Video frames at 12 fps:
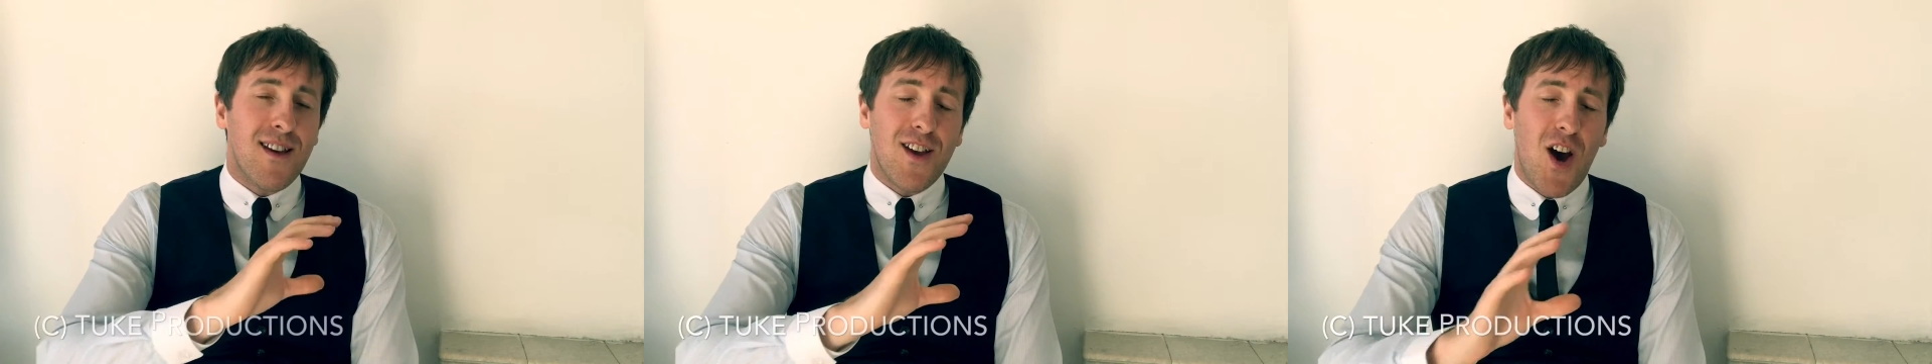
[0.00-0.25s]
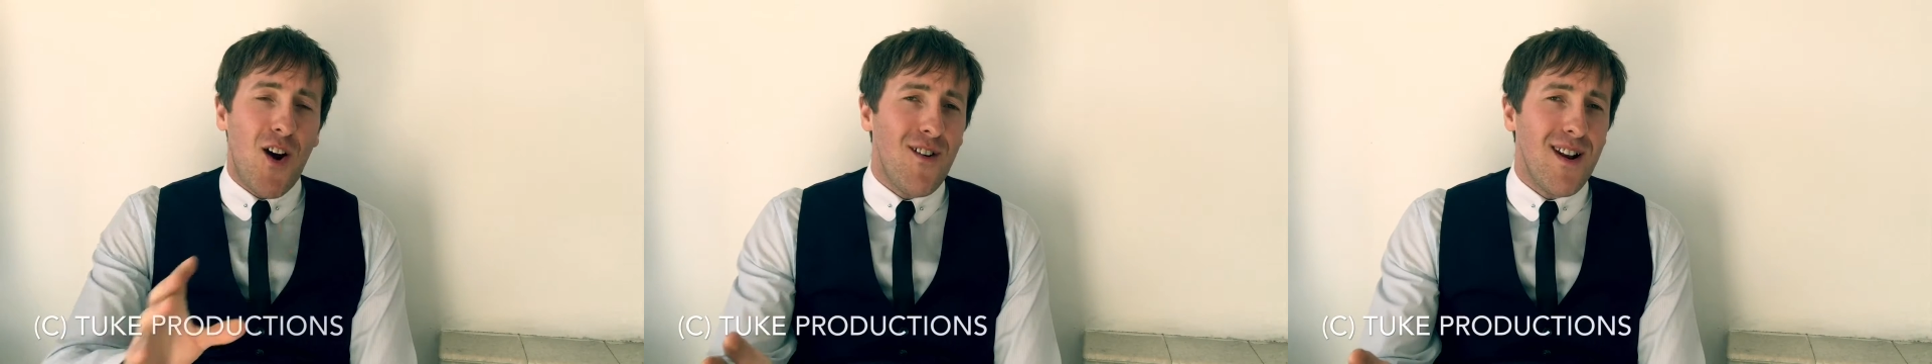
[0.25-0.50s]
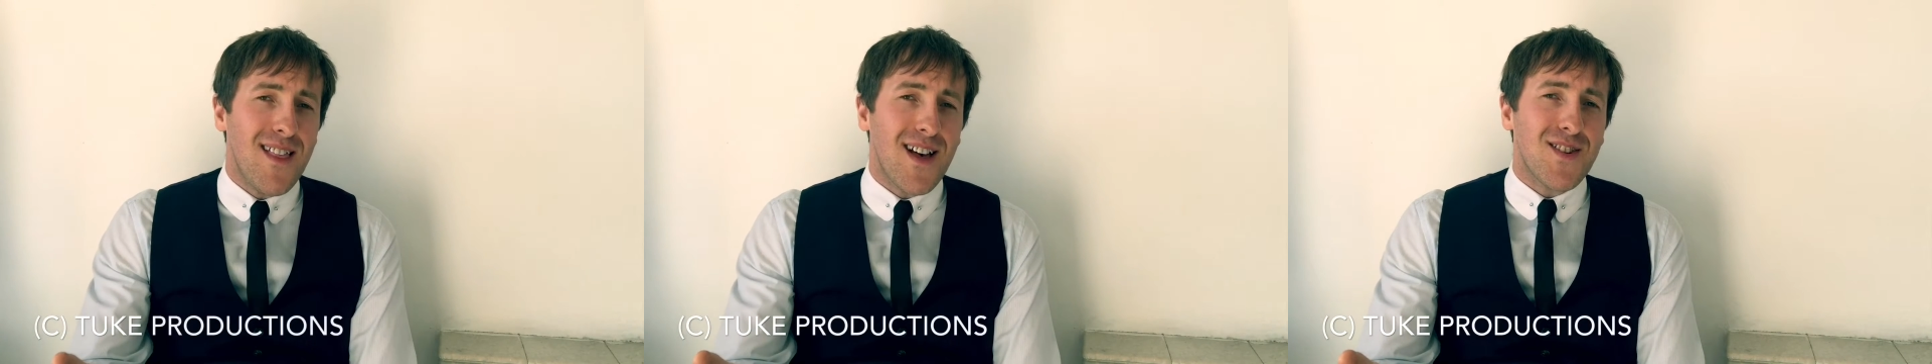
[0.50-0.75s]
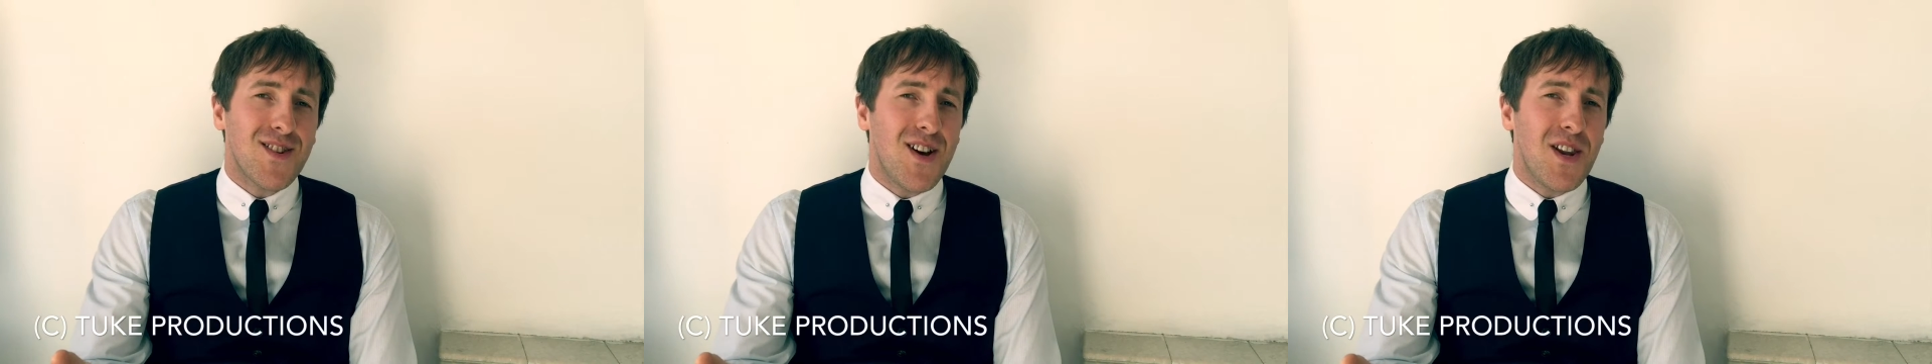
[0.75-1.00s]
Currently,
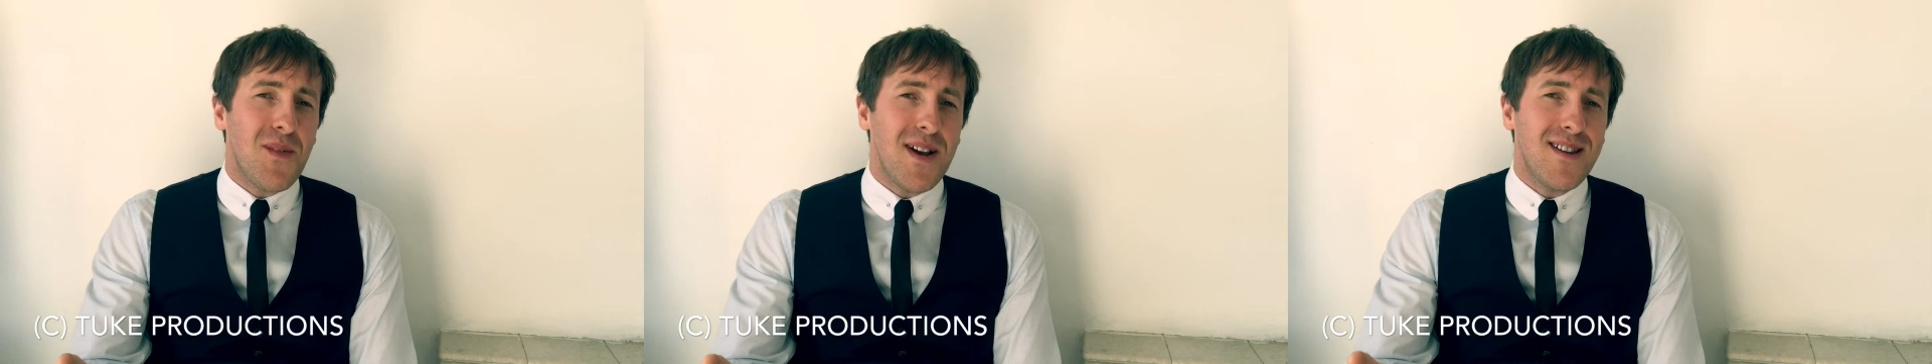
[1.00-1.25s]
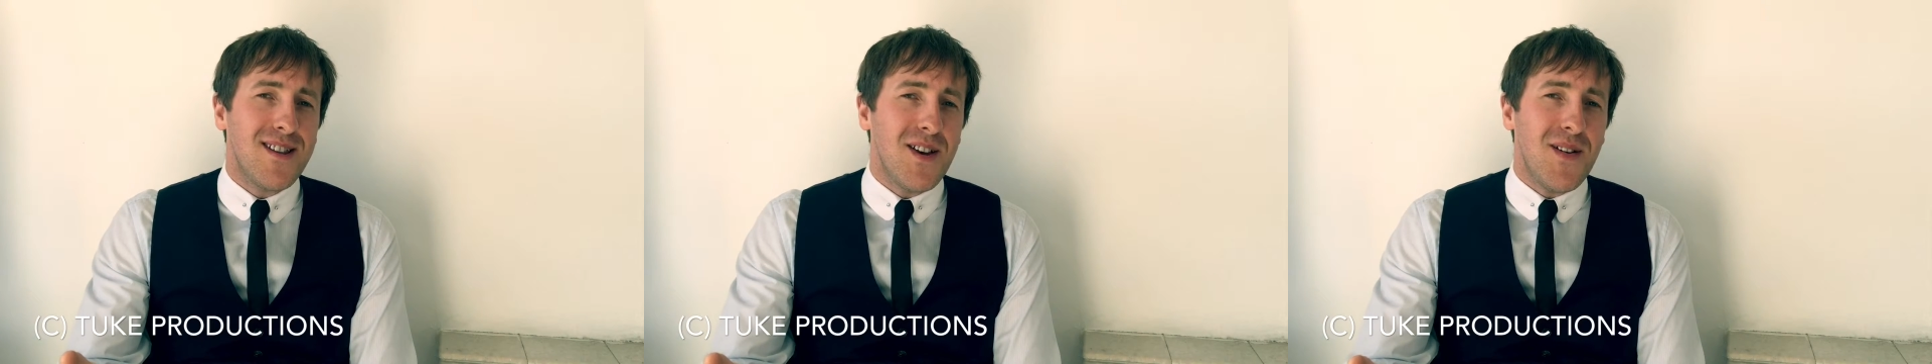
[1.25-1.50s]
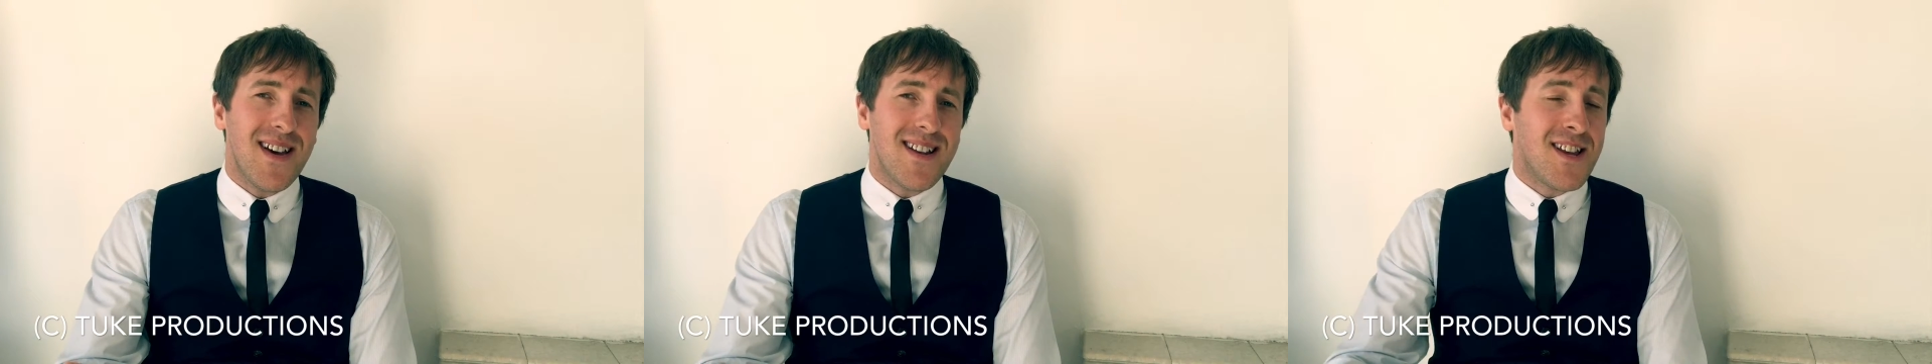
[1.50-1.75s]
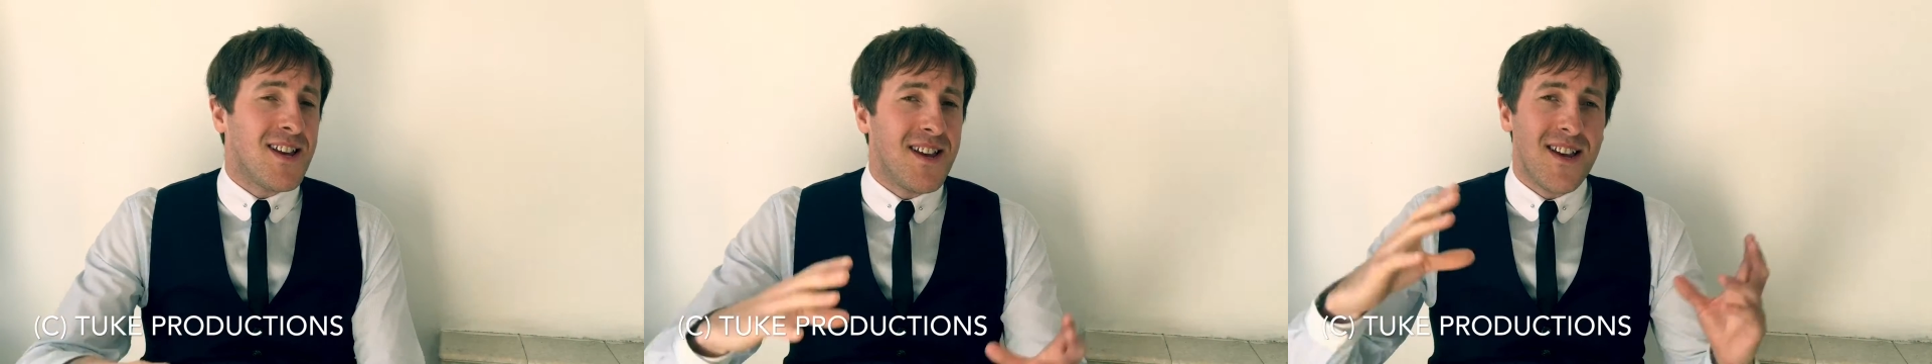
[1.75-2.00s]
that's the only way to do
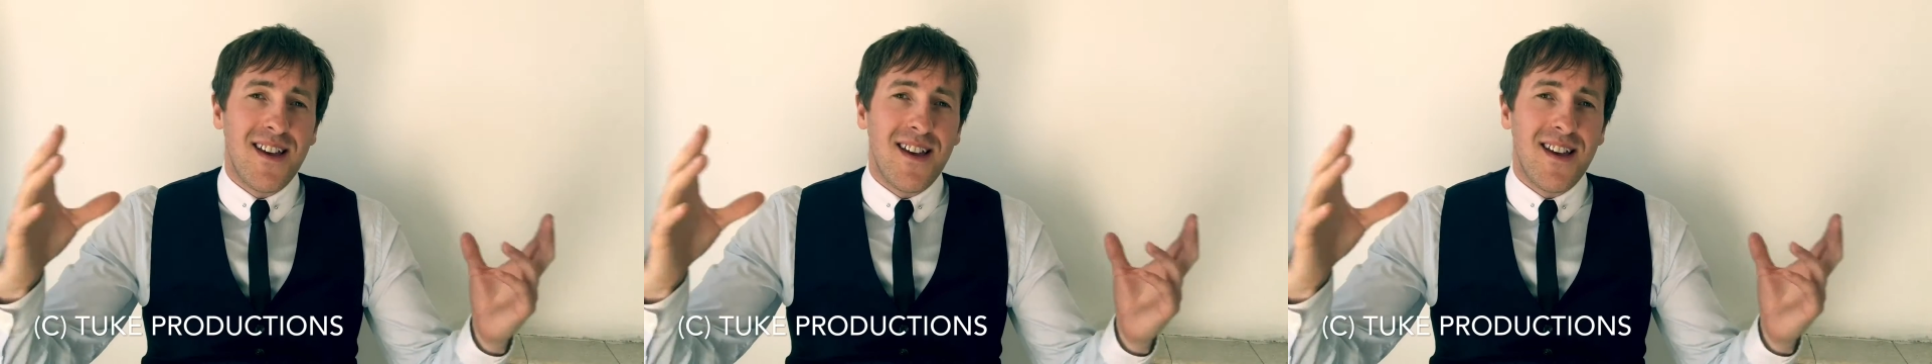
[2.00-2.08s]
it.